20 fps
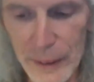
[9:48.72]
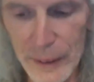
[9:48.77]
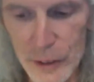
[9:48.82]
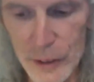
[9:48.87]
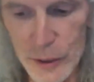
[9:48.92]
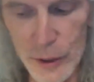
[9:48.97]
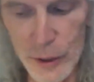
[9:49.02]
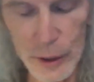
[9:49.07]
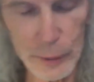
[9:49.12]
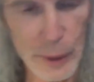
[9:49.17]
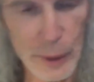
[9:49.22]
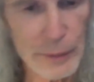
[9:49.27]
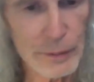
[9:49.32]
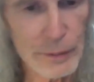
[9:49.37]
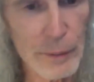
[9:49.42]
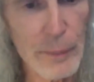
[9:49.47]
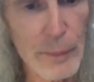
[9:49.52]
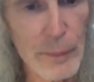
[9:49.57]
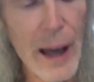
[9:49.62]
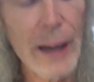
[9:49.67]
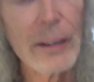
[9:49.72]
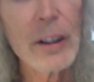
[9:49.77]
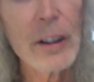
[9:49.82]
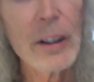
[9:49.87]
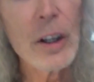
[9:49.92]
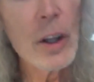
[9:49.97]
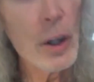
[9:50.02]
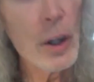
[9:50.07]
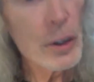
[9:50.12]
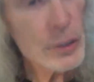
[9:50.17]
a song right from that.
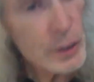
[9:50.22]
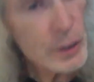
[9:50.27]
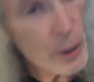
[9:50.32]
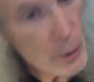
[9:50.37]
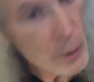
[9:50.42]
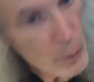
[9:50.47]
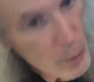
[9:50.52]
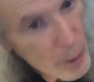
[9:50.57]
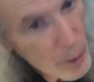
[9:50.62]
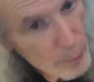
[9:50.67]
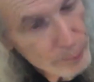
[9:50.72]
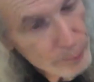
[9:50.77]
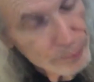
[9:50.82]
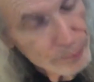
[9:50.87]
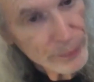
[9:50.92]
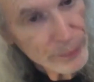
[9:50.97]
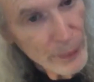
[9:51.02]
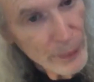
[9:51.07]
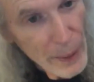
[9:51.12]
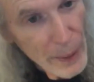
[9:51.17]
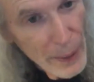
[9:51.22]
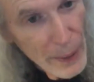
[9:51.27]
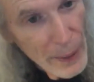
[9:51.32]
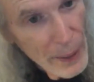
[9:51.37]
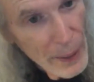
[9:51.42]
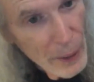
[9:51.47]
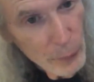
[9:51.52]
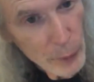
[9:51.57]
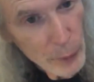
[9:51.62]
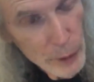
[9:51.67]
So
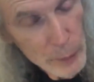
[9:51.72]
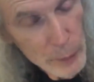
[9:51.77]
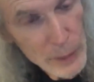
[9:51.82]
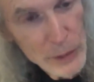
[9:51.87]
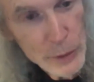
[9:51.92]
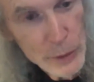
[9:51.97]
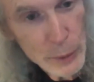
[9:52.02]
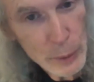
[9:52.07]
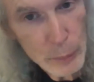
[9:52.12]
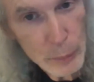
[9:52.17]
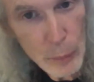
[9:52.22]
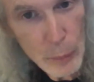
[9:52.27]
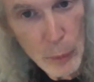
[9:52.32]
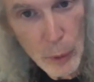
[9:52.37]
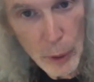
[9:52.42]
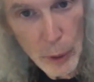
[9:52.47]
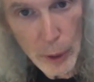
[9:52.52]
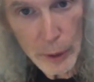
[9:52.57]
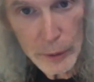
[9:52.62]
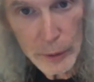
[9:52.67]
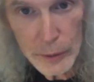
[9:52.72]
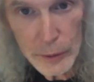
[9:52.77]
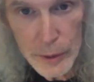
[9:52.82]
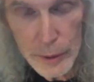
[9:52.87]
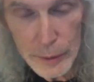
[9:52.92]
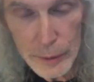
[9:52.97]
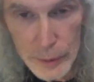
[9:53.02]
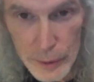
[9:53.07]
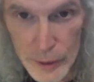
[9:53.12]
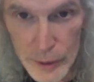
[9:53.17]
we're going to be doing more
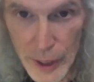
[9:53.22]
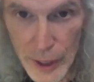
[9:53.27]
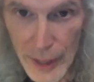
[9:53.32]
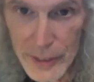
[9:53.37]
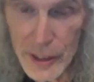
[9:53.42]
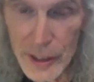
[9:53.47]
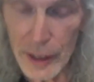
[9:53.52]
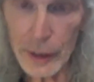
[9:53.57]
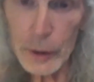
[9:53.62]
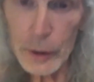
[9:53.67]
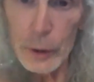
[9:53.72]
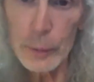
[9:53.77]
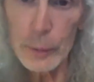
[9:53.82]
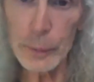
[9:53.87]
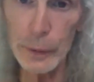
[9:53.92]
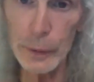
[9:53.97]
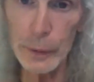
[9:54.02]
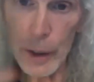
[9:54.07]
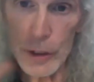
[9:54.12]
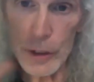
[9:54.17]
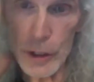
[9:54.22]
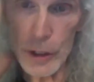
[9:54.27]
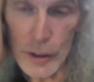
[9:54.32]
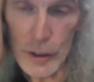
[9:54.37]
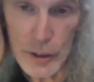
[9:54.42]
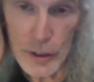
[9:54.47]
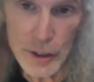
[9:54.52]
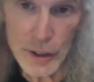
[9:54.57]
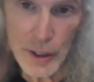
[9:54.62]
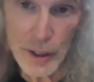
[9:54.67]
diatonic chord
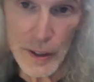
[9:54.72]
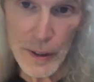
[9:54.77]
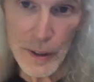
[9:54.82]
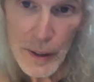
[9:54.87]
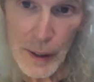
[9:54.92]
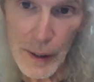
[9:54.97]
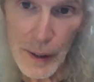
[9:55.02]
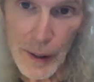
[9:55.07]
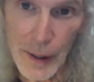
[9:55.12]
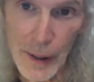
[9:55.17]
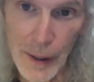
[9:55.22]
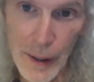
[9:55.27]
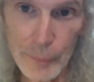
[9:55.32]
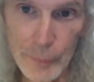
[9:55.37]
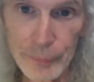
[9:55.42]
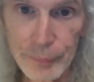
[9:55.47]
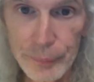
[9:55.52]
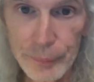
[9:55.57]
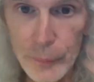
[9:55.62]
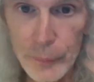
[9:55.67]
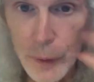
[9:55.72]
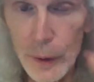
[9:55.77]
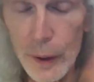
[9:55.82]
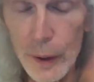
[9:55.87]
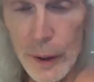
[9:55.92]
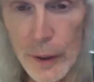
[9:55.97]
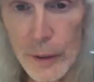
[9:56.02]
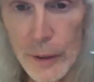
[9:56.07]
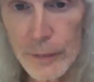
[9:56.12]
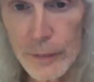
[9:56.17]
progressions in
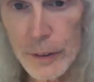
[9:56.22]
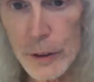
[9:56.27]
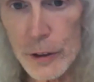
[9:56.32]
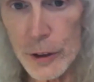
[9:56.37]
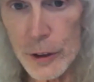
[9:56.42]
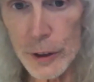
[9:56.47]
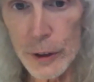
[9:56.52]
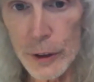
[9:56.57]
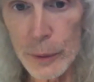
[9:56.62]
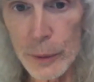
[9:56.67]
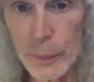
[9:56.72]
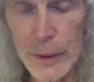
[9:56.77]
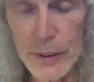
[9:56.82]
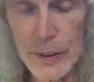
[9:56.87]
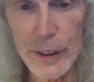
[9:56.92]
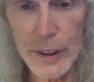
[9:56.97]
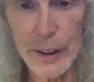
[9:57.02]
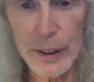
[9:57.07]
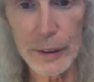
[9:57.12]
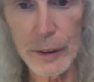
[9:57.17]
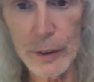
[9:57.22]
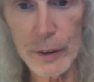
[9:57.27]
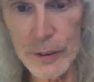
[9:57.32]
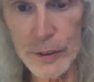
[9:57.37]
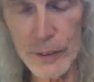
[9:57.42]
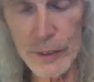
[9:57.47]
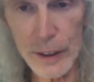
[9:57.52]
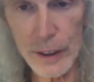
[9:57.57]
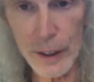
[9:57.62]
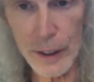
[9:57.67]
the future. You'll be seeing those
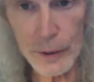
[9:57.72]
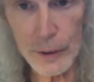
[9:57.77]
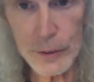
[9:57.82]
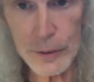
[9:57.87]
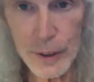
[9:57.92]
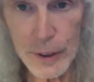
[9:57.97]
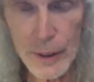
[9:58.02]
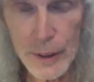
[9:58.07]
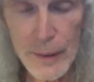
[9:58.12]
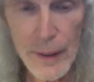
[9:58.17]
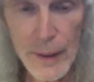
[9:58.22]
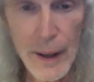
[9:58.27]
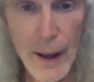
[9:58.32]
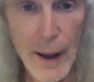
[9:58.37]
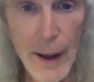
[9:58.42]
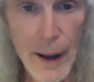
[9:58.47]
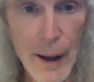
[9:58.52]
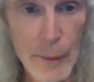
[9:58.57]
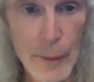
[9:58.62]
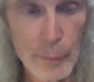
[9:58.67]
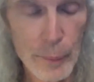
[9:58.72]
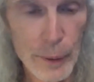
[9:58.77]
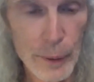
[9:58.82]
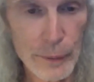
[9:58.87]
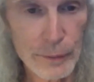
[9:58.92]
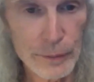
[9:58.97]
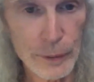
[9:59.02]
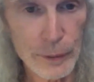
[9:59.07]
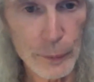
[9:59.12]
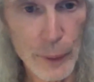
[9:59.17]
videos,
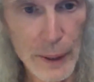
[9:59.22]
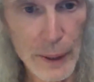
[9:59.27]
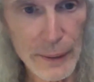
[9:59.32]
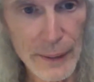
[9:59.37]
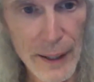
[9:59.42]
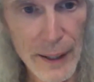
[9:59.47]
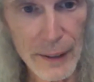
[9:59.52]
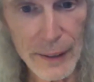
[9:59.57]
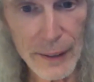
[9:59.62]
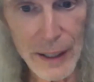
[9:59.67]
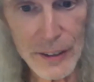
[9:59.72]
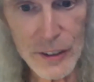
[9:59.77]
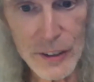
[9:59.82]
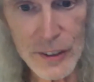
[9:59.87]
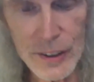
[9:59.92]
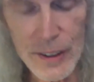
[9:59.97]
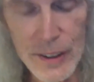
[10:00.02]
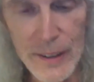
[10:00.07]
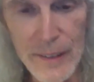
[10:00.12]
but for right now, that's